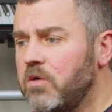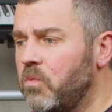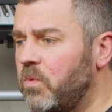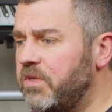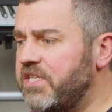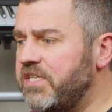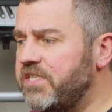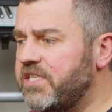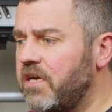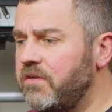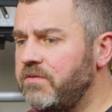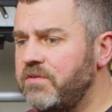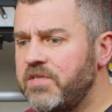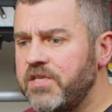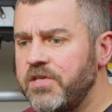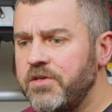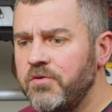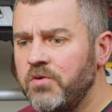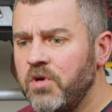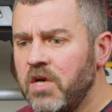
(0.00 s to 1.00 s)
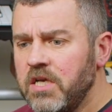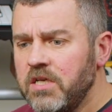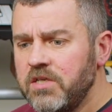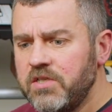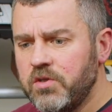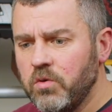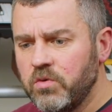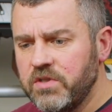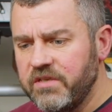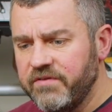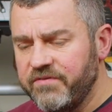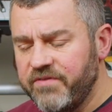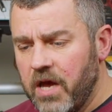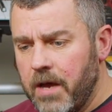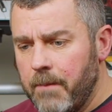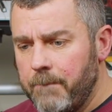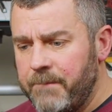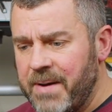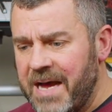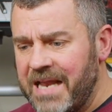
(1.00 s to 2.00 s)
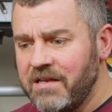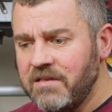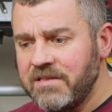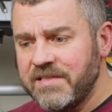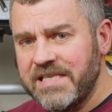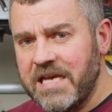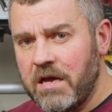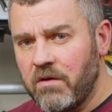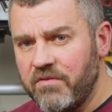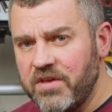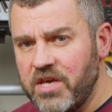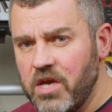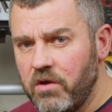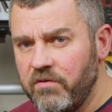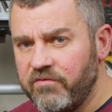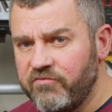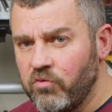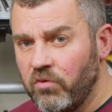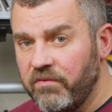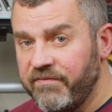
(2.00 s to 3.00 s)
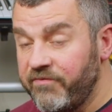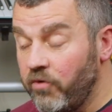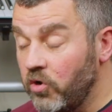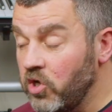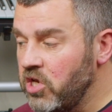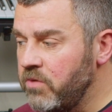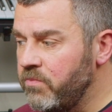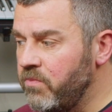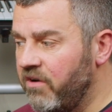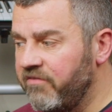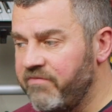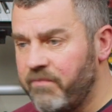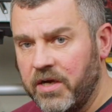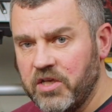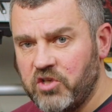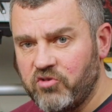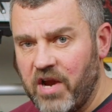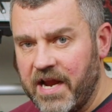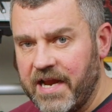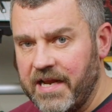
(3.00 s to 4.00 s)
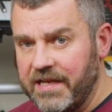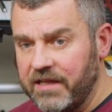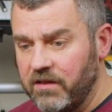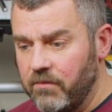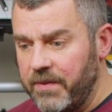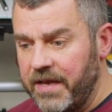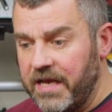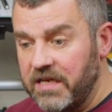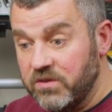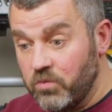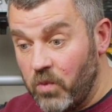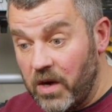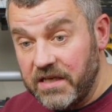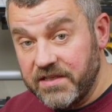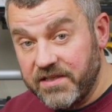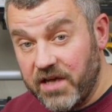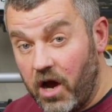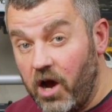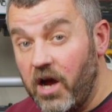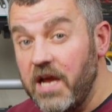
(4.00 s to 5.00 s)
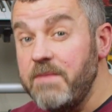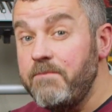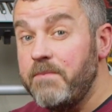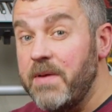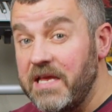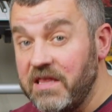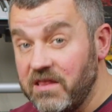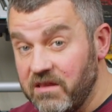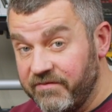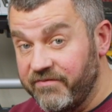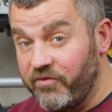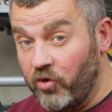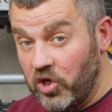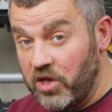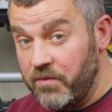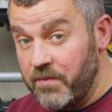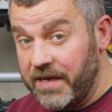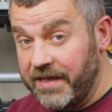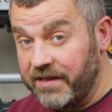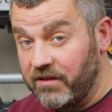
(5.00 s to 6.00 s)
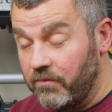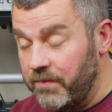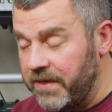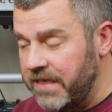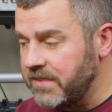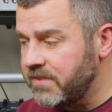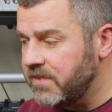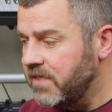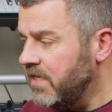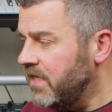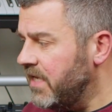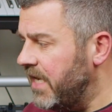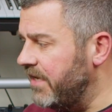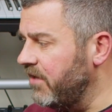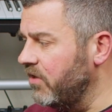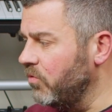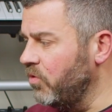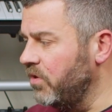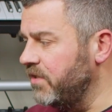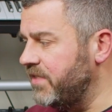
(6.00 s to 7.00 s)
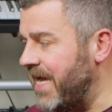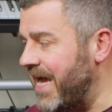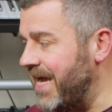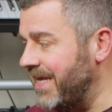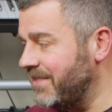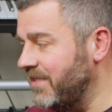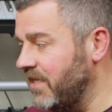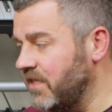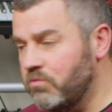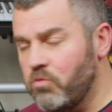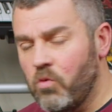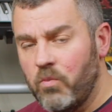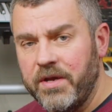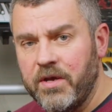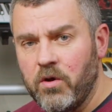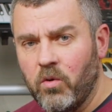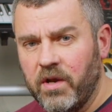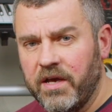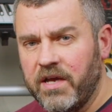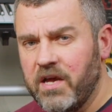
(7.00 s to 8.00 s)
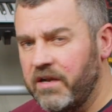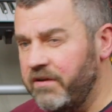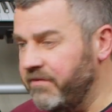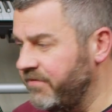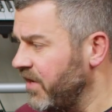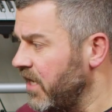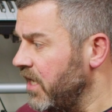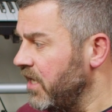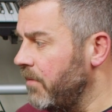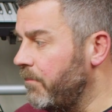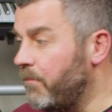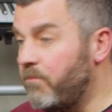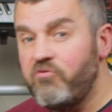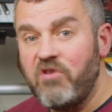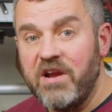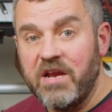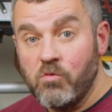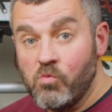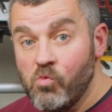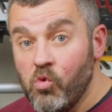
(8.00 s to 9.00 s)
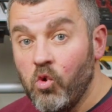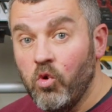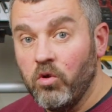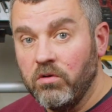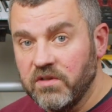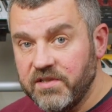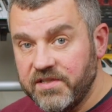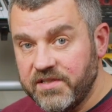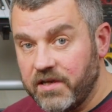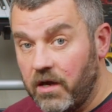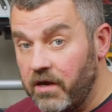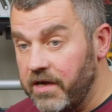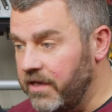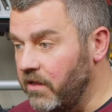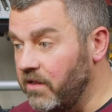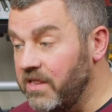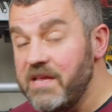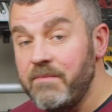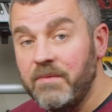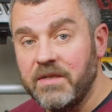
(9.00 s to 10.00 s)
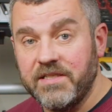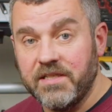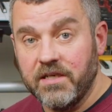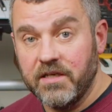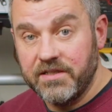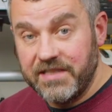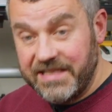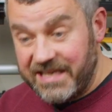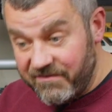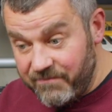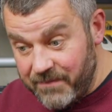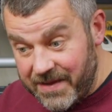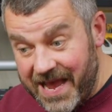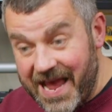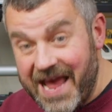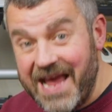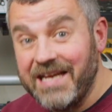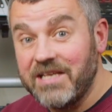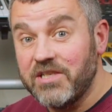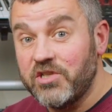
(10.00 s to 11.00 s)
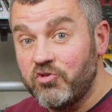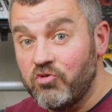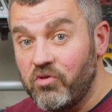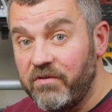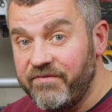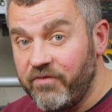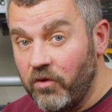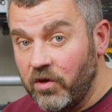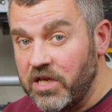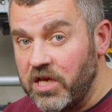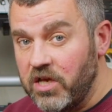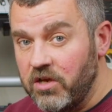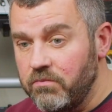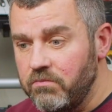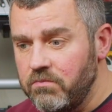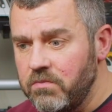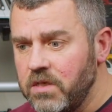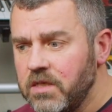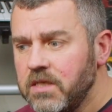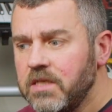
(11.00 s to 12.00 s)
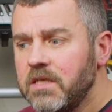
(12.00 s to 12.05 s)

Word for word: which is going to sort of balance out the overall volume of my track a little bit, as well as hyping the volume a little bit. In other words, acting as what we call a kind of brick wall style limiter to give me extra volume.